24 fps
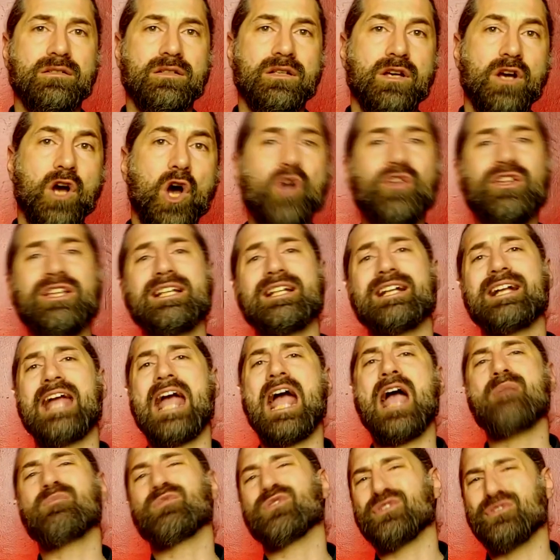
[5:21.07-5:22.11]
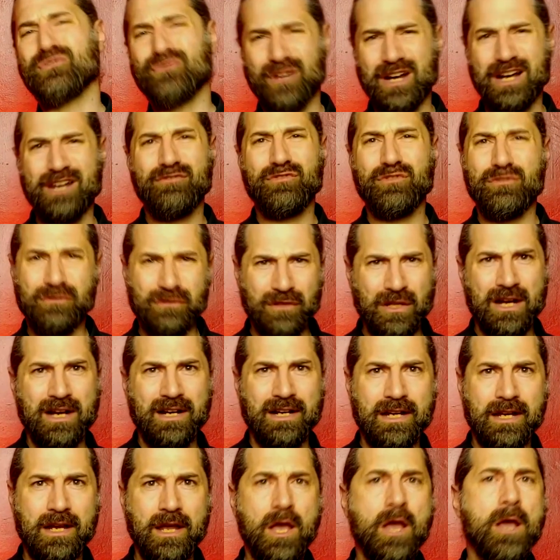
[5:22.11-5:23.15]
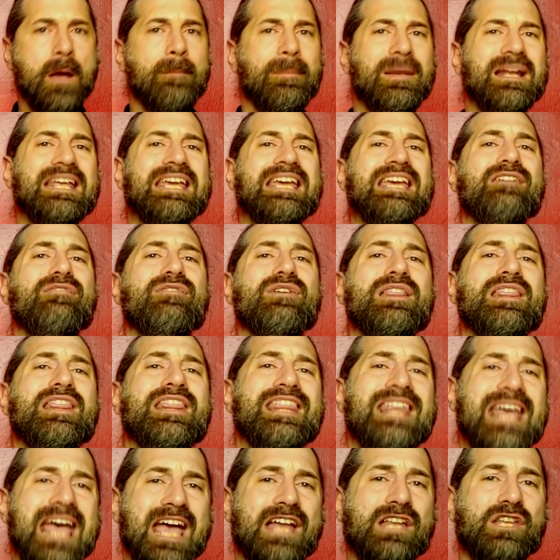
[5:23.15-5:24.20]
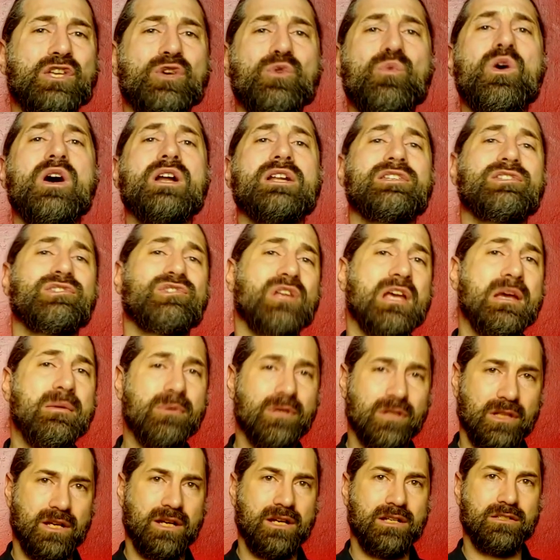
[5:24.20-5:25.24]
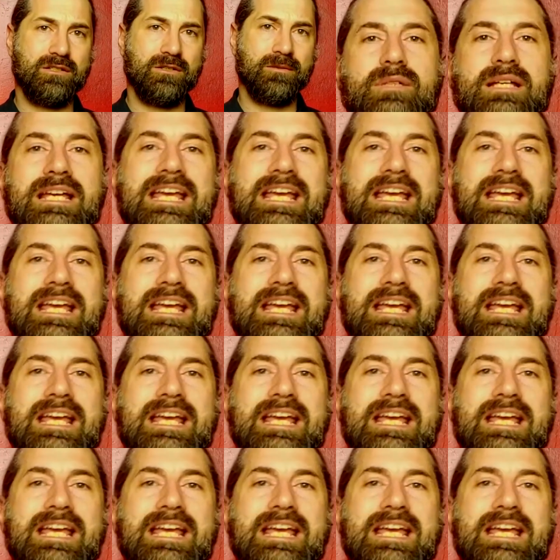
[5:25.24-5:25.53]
Holding the camera is fine for vlogging, but even then you want to stabilize it.